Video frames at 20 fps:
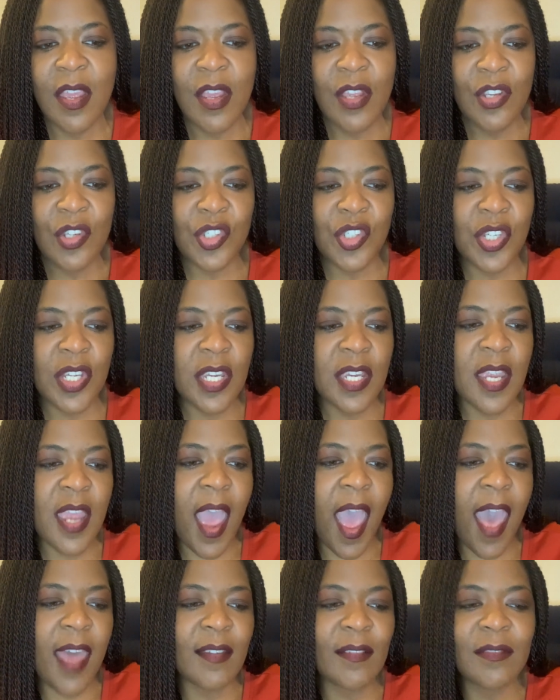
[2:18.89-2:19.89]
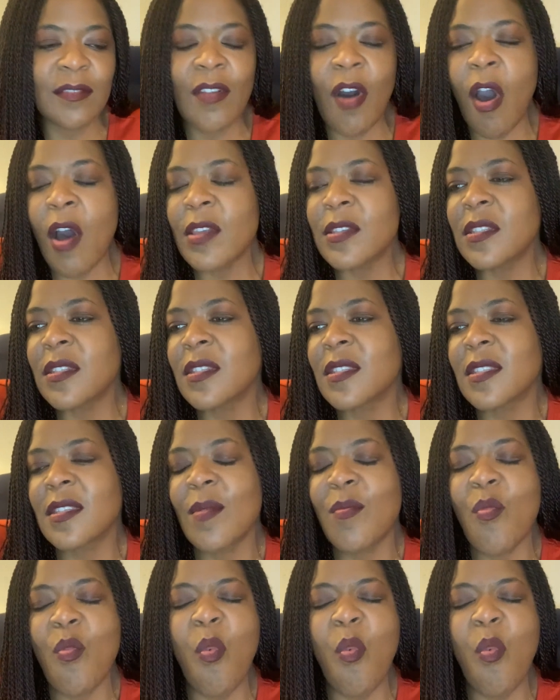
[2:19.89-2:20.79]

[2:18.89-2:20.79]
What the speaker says: She had lost some